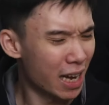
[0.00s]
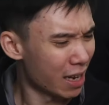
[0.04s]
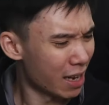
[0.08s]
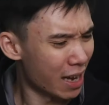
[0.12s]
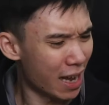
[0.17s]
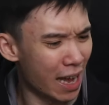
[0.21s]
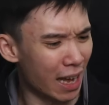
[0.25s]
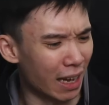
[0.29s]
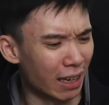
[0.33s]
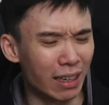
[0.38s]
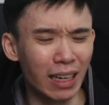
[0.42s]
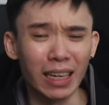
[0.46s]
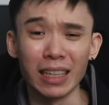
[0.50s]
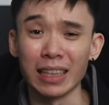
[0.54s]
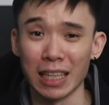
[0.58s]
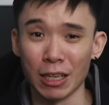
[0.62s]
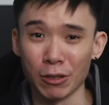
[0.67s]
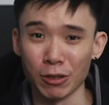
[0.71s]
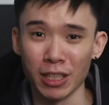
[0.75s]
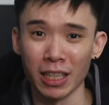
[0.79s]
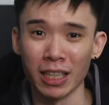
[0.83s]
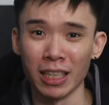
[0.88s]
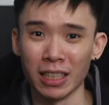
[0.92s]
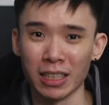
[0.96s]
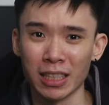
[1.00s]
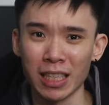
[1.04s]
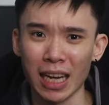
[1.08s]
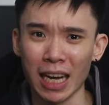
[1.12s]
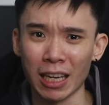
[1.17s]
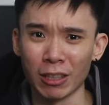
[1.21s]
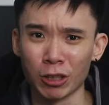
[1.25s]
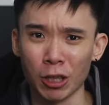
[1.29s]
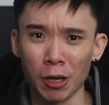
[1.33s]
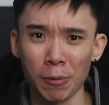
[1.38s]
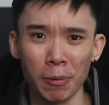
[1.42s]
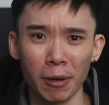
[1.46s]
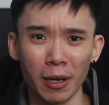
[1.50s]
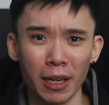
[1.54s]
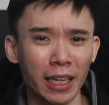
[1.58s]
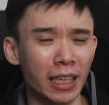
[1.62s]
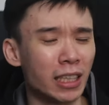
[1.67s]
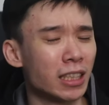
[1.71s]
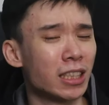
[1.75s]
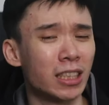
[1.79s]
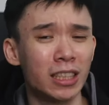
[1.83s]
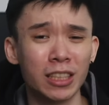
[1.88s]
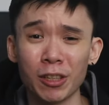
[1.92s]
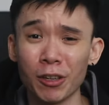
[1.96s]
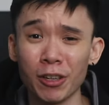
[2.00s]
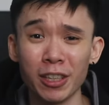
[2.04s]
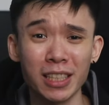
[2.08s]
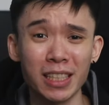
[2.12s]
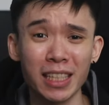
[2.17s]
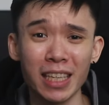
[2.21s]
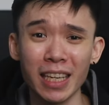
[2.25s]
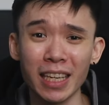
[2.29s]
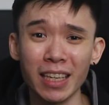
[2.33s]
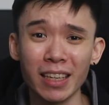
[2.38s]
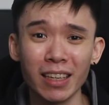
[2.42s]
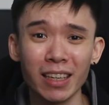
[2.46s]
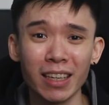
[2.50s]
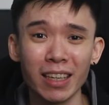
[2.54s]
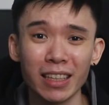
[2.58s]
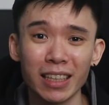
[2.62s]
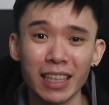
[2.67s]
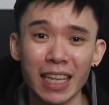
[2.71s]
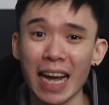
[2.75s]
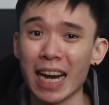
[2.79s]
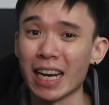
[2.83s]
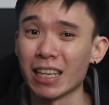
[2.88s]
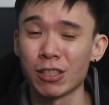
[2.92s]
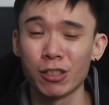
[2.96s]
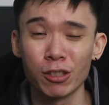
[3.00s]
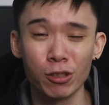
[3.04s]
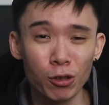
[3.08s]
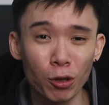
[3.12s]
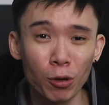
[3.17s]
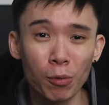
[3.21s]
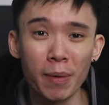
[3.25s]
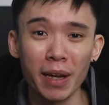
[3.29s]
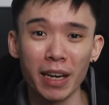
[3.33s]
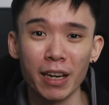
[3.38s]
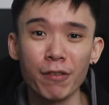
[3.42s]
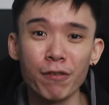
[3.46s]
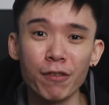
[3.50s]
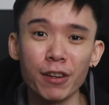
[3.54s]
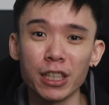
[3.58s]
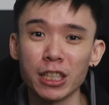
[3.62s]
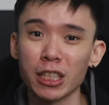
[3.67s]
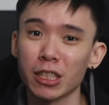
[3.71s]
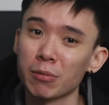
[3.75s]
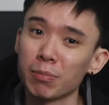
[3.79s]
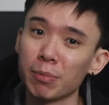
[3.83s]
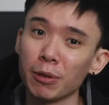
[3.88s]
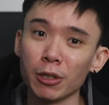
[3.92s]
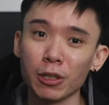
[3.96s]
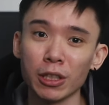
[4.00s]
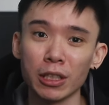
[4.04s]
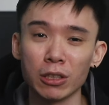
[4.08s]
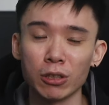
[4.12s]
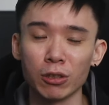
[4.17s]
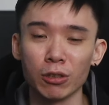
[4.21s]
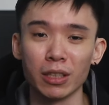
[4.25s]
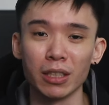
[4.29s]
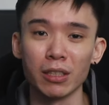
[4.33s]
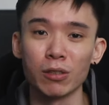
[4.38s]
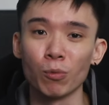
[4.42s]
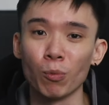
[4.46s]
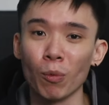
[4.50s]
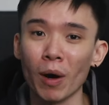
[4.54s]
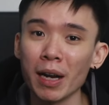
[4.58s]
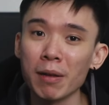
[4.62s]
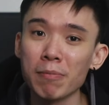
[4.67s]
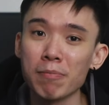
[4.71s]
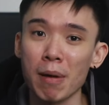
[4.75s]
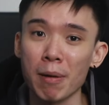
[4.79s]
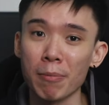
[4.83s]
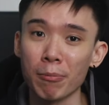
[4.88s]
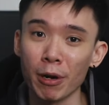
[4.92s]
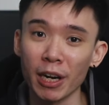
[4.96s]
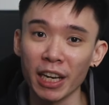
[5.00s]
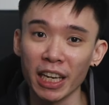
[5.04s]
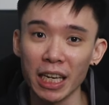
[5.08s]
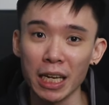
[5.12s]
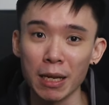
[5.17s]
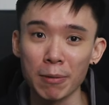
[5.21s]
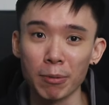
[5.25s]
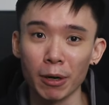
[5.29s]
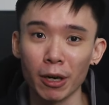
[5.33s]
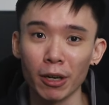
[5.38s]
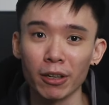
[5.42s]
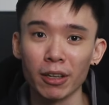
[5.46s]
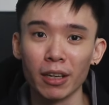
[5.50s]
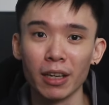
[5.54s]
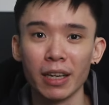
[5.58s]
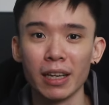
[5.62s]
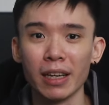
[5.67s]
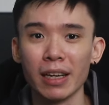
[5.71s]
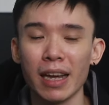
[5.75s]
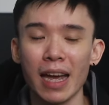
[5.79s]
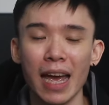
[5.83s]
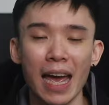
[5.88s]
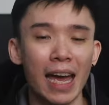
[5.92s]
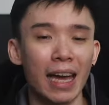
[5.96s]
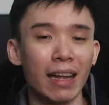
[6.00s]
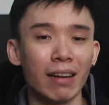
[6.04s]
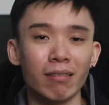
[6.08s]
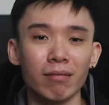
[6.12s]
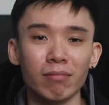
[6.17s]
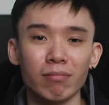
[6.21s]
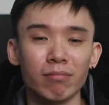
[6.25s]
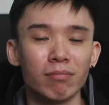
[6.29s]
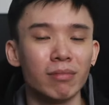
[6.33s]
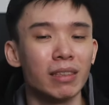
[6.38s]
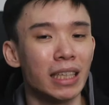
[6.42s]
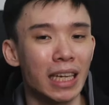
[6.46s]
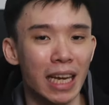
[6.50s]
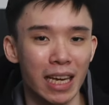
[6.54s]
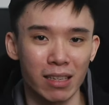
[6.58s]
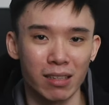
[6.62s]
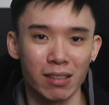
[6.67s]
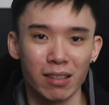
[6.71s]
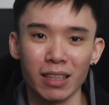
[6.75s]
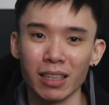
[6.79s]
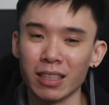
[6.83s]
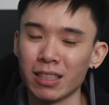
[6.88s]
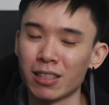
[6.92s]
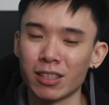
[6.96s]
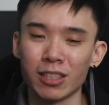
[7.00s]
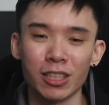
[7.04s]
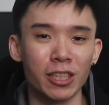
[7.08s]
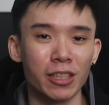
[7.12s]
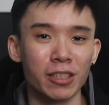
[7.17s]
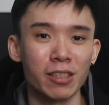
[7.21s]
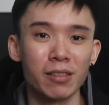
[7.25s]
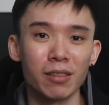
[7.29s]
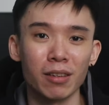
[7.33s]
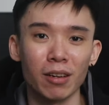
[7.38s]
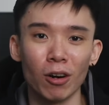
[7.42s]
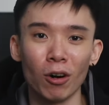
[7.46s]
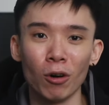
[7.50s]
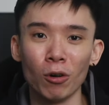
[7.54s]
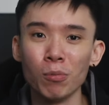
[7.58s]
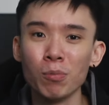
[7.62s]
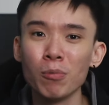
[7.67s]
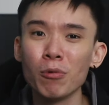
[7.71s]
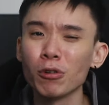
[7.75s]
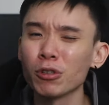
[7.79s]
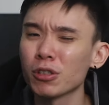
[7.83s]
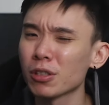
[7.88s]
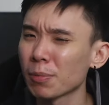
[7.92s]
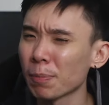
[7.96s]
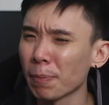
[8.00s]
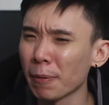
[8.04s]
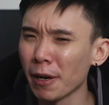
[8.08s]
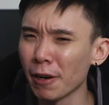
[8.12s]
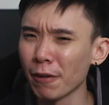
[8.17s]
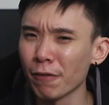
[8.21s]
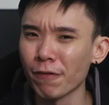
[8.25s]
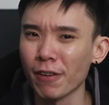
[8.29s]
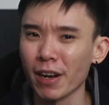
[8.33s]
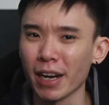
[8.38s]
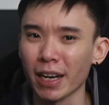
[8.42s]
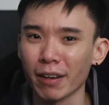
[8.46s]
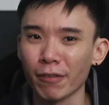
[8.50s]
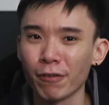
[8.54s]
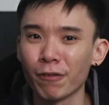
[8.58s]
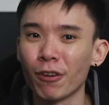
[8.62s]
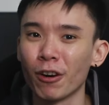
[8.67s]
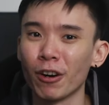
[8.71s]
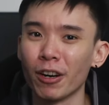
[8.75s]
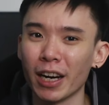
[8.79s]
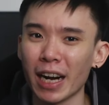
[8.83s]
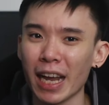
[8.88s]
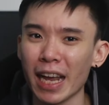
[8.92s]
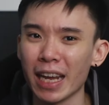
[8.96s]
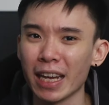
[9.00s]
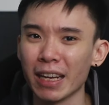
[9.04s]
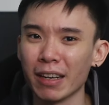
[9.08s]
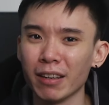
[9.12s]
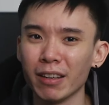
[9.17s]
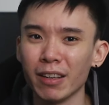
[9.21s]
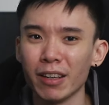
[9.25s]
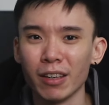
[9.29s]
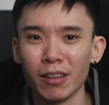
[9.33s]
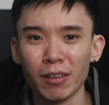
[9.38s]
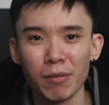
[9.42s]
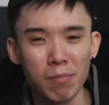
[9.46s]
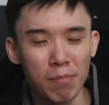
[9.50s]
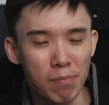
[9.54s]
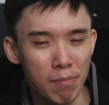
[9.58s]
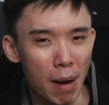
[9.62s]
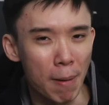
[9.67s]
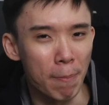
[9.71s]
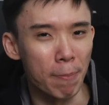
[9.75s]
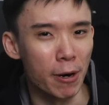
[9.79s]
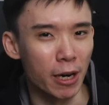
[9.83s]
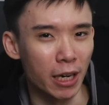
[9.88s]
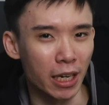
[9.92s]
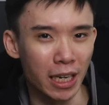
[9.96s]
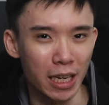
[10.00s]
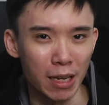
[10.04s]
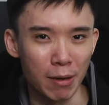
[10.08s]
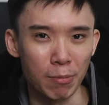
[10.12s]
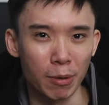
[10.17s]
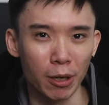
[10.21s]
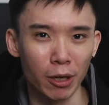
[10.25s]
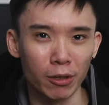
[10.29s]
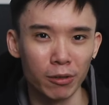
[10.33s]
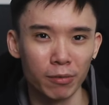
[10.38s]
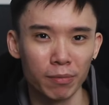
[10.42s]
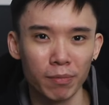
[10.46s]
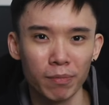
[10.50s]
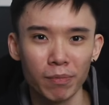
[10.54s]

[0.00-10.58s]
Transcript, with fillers: and 1000Hz ultra polling. Seriously, there are so many features built into this one membrane keyboard, and yes, it's just almost perfect for a membrane keyboard.